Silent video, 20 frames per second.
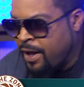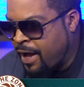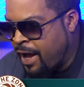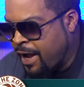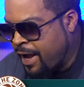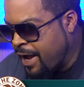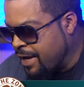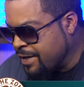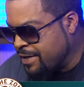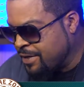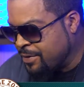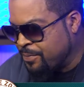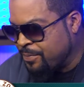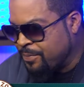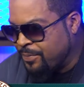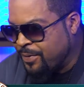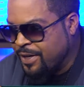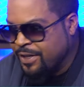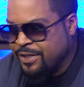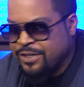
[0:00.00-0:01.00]
I got some
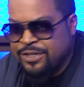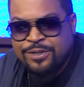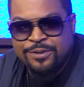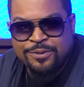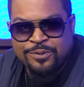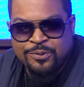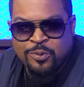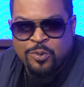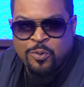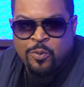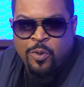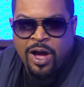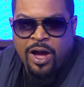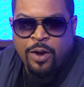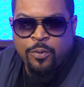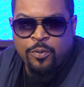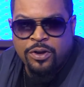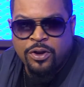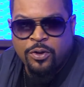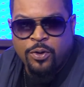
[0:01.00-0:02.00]
issues with why
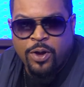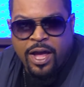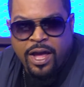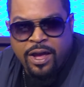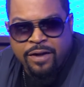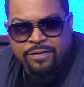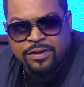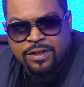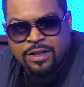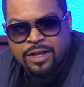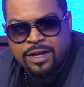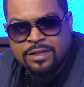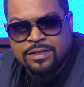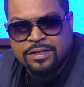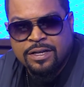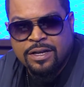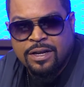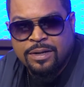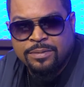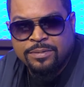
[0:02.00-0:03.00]
we don't have Klay
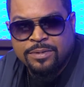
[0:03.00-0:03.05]
Thompson.